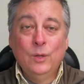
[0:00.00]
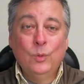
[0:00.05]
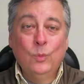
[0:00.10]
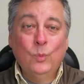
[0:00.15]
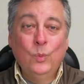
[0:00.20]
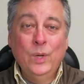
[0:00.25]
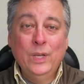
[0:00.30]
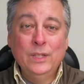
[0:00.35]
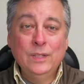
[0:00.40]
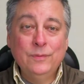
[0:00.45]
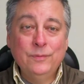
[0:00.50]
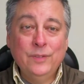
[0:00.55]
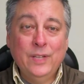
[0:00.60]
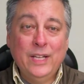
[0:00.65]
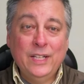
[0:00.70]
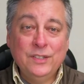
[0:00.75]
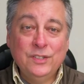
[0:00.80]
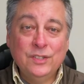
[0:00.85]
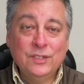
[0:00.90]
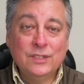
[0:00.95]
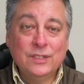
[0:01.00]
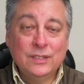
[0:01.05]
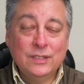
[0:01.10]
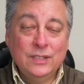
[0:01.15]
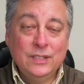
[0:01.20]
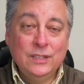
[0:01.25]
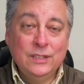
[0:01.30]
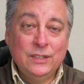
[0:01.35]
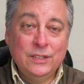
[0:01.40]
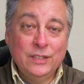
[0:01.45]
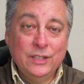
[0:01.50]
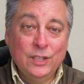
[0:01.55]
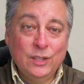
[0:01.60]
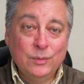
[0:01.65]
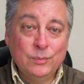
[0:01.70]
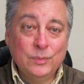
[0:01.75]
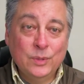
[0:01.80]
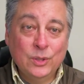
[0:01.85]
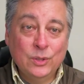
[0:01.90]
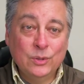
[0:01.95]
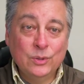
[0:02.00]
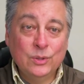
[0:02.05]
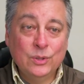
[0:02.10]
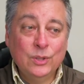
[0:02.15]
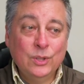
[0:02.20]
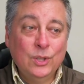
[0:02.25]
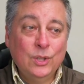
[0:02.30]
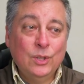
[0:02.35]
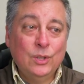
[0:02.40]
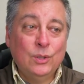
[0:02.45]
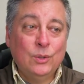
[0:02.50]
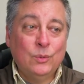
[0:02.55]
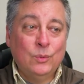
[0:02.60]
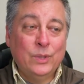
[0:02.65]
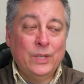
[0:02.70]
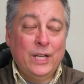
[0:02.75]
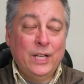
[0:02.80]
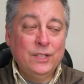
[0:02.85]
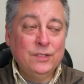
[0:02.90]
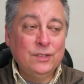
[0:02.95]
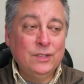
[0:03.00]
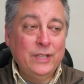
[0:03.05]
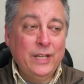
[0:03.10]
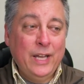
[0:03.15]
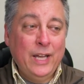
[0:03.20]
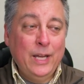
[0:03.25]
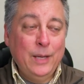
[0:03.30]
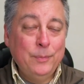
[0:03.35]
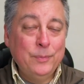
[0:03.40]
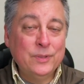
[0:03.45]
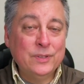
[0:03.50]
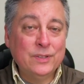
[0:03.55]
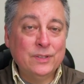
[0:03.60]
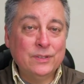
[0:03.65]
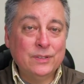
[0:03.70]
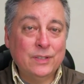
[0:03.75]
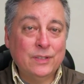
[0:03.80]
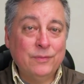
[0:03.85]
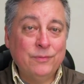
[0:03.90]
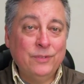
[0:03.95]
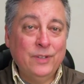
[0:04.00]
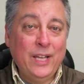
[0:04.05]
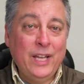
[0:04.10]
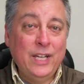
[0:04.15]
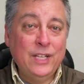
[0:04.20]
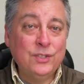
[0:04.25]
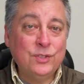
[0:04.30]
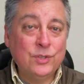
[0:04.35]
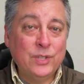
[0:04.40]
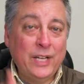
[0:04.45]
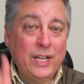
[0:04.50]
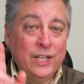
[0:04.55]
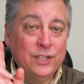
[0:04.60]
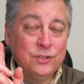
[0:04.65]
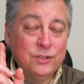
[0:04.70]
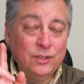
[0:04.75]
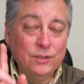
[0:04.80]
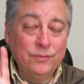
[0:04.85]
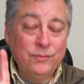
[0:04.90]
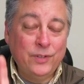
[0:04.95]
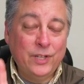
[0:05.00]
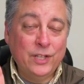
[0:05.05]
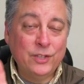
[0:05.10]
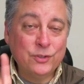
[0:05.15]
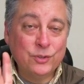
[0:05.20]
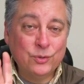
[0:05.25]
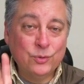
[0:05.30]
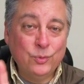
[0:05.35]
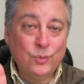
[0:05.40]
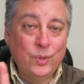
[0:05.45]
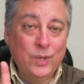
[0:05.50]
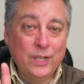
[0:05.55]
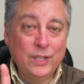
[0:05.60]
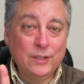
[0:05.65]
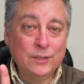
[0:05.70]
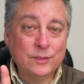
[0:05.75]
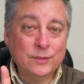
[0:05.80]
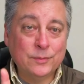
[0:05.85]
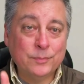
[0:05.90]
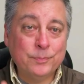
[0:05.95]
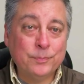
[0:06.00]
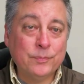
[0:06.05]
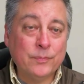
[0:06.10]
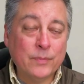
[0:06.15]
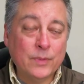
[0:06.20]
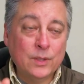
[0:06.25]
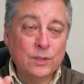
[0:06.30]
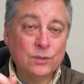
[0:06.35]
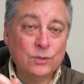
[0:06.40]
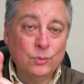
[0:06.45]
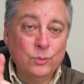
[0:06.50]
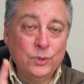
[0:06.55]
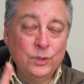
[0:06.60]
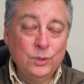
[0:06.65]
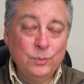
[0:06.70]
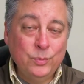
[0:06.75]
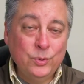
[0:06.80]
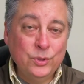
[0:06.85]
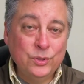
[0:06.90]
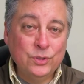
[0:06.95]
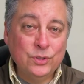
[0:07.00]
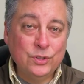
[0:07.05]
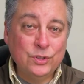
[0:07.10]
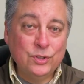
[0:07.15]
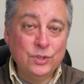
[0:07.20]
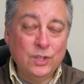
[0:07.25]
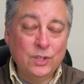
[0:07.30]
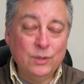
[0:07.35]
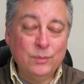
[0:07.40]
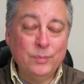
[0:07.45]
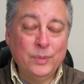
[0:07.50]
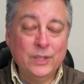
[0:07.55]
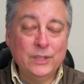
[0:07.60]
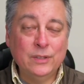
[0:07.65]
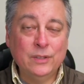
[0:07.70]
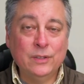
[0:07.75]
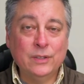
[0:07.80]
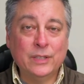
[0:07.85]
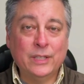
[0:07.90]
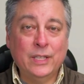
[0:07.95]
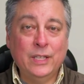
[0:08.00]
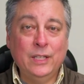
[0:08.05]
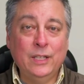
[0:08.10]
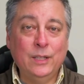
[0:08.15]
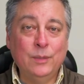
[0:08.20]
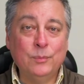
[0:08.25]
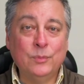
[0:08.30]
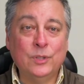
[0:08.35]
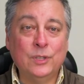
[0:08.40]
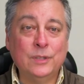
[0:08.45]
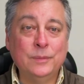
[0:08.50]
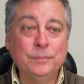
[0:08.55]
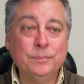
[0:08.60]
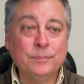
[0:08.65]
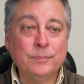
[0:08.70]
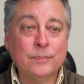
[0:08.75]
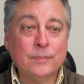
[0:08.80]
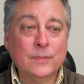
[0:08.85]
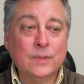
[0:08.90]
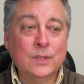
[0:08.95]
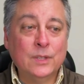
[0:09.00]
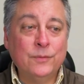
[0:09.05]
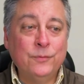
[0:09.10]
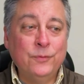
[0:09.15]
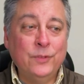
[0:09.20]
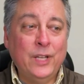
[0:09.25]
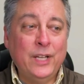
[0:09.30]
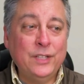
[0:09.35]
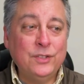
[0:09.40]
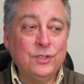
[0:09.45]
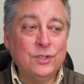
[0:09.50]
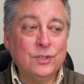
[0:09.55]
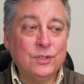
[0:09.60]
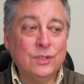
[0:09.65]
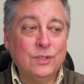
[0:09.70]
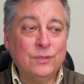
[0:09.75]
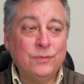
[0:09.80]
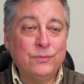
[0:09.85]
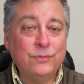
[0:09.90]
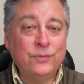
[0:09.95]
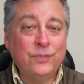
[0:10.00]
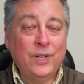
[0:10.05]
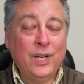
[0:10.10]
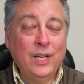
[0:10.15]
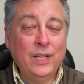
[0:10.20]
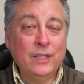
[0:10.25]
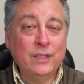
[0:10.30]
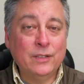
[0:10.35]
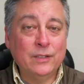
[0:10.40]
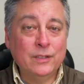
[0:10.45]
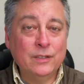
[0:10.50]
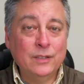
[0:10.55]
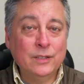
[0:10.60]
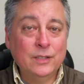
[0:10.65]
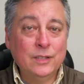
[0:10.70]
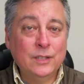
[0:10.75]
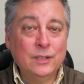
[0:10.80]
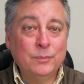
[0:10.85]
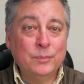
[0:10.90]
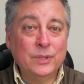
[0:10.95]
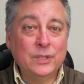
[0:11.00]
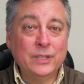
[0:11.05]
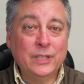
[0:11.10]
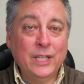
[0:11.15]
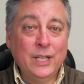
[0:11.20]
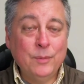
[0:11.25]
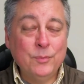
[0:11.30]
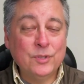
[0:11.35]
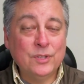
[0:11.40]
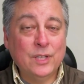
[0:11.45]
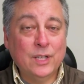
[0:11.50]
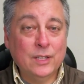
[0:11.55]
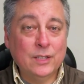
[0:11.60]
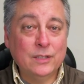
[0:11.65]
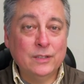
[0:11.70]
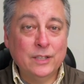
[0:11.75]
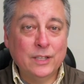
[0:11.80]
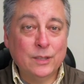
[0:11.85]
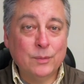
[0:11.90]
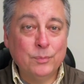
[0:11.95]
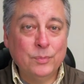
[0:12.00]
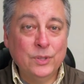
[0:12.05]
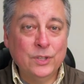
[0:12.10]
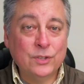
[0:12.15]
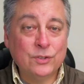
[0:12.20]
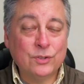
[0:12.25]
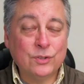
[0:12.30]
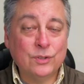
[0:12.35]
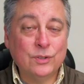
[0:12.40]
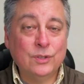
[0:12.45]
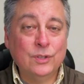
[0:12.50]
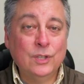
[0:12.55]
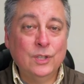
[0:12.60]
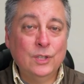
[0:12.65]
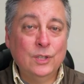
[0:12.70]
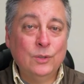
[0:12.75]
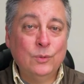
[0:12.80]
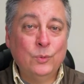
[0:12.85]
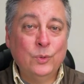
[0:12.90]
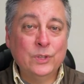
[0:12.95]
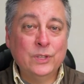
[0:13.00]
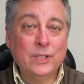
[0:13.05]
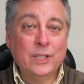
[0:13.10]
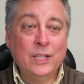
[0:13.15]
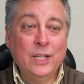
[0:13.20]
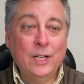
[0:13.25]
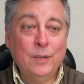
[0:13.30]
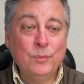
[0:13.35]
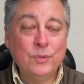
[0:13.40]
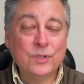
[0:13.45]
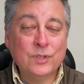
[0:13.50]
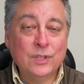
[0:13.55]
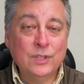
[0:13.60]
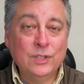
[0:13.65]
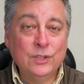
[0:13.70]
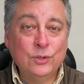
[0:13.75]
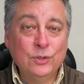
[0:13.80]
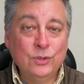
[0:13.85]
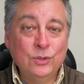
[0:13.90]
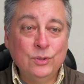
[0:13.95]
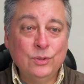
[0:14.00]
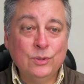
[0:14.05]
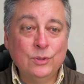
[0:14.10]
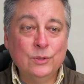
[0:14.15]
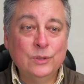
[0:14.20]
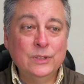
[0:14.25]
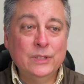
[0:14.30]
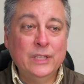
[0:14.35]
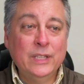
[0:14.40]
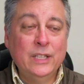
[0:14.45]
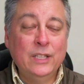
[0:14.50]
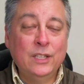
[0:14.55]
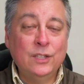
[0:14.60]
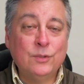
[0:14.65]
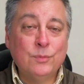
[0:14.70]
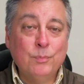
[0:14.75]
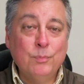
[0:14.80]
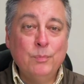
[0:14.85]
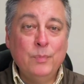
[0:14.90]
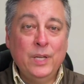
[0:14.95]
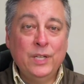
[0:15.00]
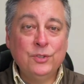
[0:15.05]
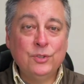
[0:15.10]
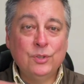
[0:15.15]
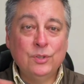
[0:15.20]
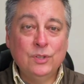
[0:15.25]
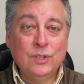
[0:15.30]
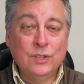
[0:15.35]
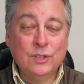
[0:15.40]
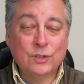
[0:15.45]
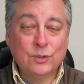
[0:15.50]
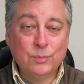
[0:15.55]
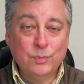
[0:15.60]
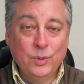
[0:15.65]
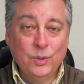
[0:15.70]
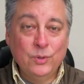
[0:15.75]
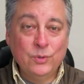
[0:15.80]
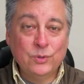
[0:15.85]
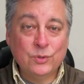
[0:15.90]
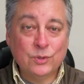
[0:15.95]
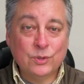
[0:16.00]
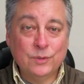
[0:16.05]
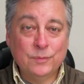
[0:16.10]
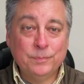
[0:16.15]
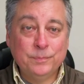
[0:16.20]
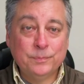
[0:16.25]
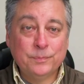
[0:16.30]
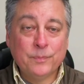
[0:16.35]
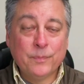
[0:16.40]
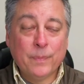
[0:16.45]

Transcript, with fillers: When the flash is in T T L mode, what actually happens is the flash actually fires twice. So when you push the shutter button on the camera, the flash is going to fire, but the camera's not going to take a picture. What the camera's going to do is measure the exposure.